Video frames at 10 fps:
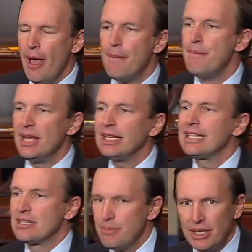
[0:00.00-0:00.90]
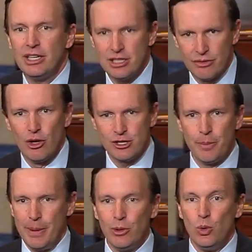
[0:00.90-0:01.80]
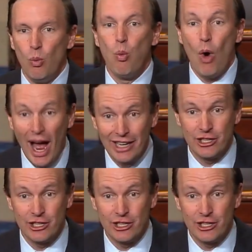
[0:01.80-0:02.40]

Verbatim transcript: millions and millions of those are people who want